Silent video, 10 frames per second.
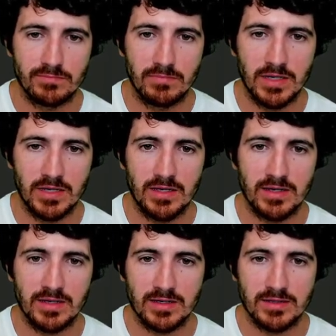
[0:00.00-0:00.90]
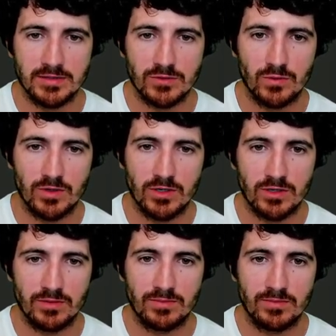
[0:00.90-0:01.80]
media
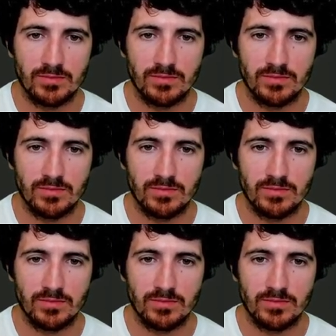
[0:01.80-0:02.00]
square